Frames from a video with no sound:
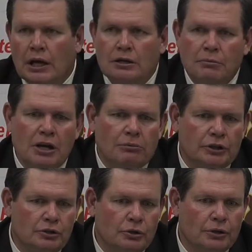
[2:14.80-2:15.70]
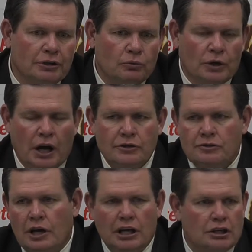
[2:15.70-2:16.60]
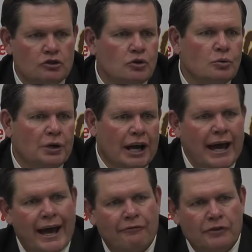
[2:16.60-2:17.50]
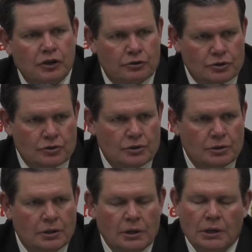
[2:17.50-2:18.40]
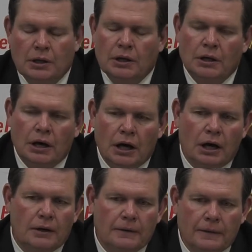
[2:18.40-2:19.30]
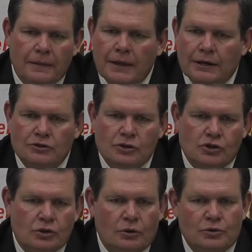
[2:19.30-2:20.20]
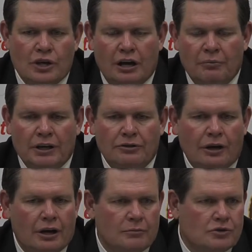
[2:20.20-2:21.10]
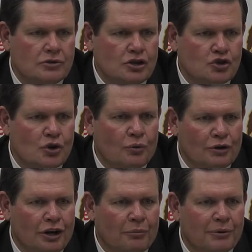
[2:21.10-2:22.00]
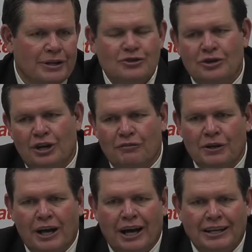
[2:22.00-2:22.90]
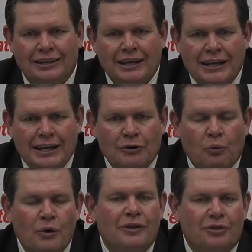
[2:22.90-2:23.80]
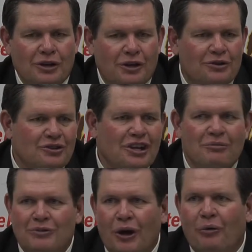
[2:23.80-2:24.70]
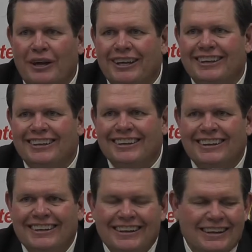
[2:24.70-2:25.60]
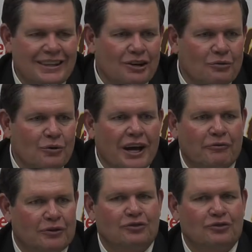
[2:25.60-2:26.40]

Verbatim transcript: And to be able to do it, what I say, in two and a half years, uh, that just shows how many times she's showing up each and every night with the other team knowing that we have to